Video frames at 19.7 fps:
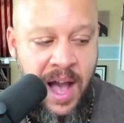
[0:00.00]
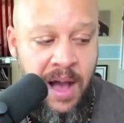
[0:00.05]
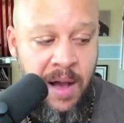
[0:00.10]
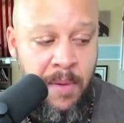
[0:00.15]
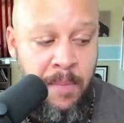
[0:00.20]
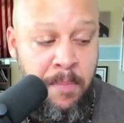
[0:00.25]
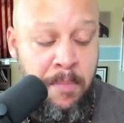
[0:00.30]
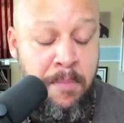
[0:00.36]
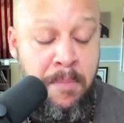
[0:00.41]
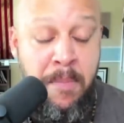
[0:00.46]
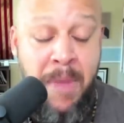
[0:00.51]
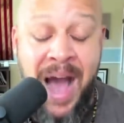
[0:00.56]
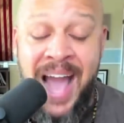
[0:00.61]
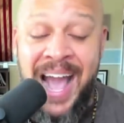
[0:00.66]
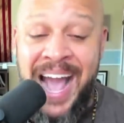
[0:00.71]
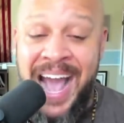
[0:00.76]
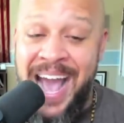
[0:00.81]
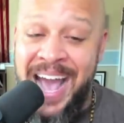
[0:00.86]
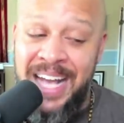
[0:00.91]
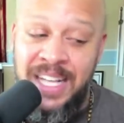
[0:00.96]
my
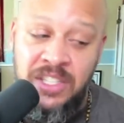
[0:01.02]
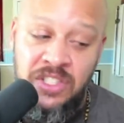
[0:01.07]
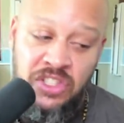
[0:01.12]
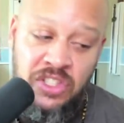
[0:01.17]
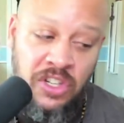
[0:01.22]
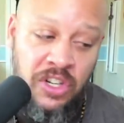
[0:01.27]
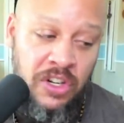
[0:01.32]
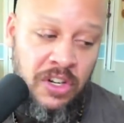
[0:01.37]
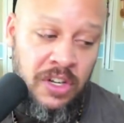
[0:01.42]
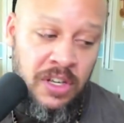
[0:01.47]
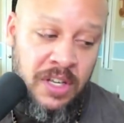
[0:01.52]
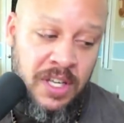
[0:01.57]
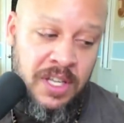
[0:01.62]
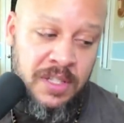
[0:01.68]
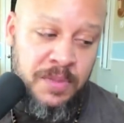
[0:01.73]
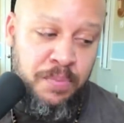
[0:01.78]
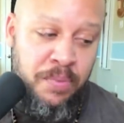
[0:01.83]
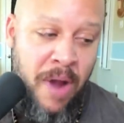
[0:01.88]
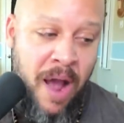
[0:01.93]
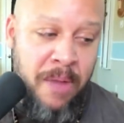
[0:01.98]
answer
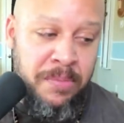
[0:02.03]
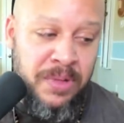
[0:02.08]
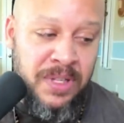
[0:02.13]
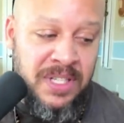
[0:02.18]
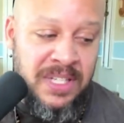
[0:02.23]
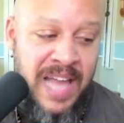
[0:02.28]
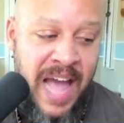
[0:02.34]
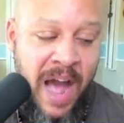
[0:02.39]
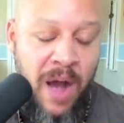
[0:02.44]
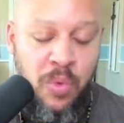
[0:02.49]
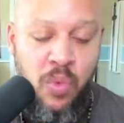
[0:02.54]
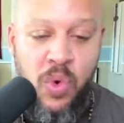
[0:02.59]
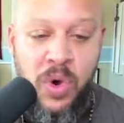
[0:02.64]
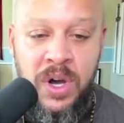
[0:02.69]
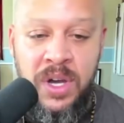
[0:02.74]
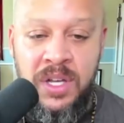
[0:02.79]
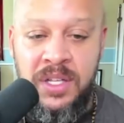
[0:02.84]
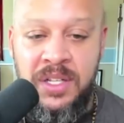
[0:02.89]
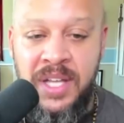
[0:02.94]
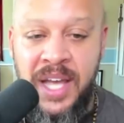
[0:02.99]
is probably not
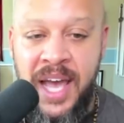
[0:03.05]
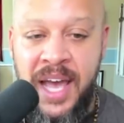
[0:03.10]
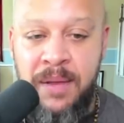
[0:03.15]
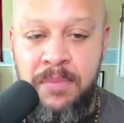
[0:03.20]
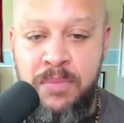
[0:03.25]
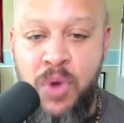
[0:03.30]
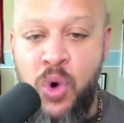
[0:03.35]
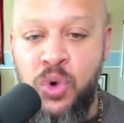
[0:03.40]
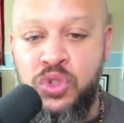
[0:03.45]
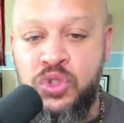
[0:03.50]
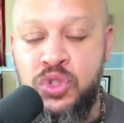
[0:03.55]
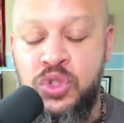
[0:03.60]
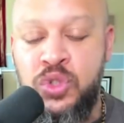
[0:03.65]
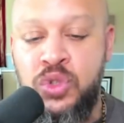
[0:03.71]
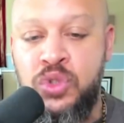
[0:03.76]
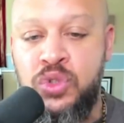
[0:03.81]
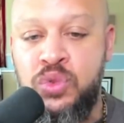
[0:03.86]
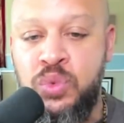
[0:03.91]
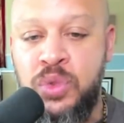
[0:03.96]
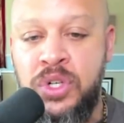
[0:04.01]
one that most
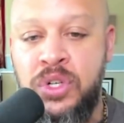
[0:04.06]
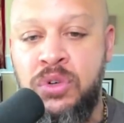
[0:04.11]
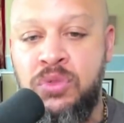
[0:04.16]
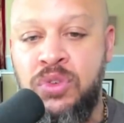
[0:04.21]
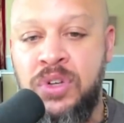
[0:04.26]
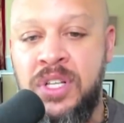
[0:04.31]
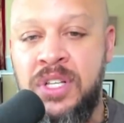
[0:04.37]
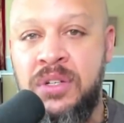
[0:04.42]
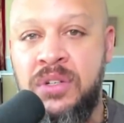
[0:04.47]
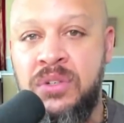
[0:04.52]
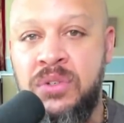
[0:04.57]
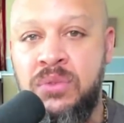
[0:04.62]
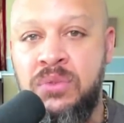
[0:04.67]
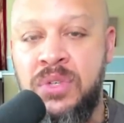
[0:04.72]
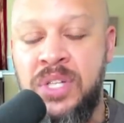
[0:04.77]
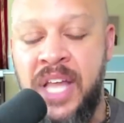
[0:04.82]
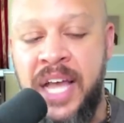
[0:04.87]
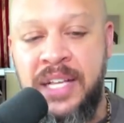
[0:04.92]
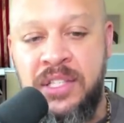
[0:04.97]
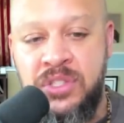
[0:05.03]
dudes will re
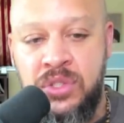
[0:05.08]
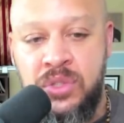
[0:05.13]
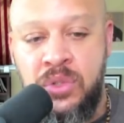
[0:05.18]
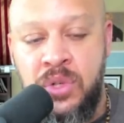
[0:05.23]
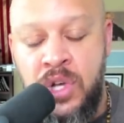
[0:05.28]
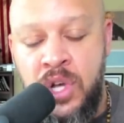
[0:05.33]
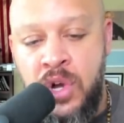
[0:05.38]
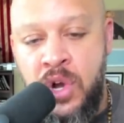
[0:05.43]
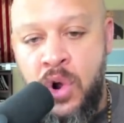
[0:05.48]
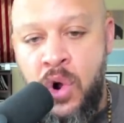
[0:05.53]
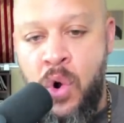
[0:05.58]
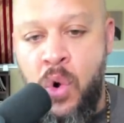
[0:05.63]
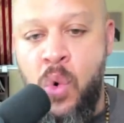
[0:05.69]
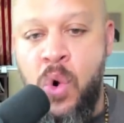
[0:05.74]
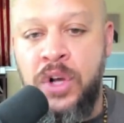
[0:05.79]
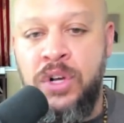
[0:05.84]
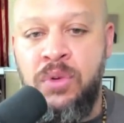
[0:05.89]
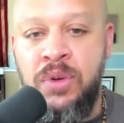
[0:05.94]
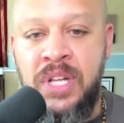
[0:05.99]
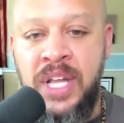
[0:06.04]
relate to or
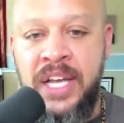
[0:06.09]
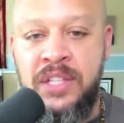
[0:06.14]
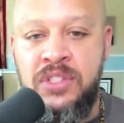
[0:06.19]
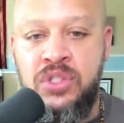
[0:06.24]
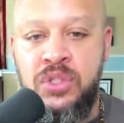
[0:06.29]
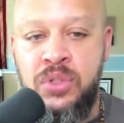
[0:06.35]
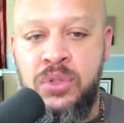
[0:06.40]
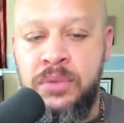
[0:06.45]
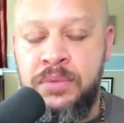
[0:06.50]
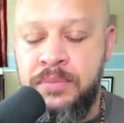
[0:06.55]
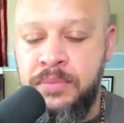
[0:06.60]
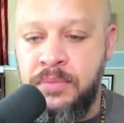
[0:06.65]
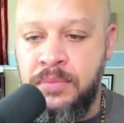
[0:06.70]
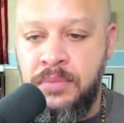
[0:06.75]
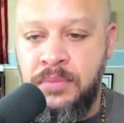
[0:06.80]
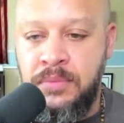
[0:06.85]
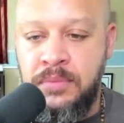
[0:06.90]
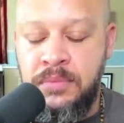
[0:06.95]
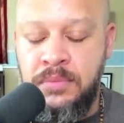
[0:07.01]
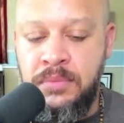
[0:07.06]
want to relate to,
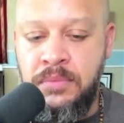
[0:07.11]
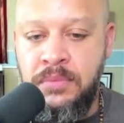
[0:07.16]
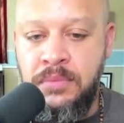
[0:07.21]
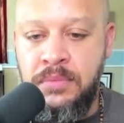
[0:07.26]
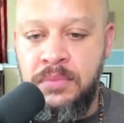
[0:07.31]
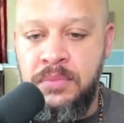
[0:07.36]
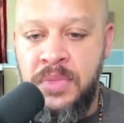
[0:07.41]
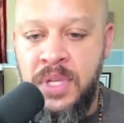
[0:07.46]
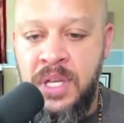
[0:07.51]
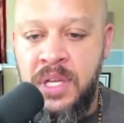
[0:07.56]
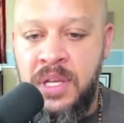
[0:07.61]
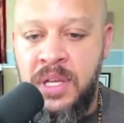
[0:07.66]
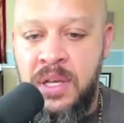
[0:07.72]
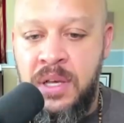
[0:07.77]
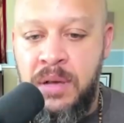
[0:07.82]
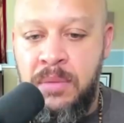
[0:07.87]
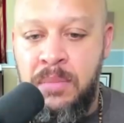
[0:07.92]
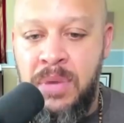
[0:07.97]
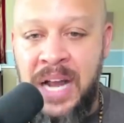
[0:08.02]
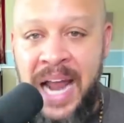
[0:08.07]

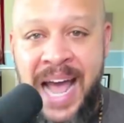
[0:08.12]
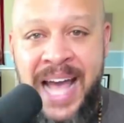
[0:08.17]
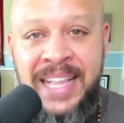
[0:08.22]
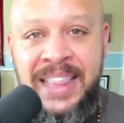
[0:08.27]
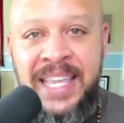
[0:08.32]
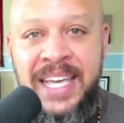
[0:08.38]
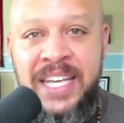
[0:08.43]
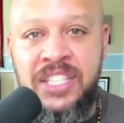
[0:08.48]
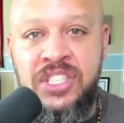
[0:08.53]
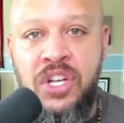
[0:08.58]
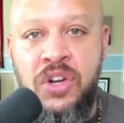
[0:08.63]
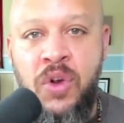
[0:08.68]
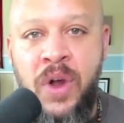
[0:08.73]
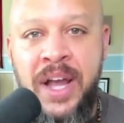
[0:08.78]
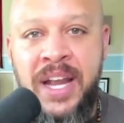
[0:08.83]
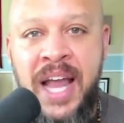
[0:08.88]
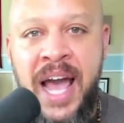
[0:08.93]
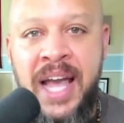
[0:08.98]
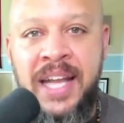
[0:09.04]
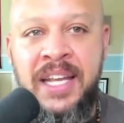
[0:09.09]
but I think is a
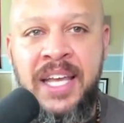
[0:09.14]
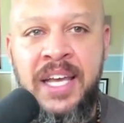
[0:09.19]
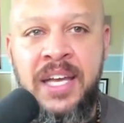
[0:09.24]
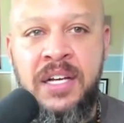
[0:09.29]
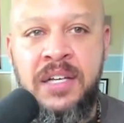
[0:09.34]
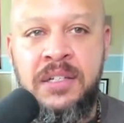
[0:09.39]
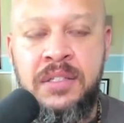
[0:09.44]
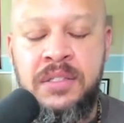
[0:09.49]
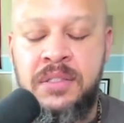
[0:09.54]
great idea.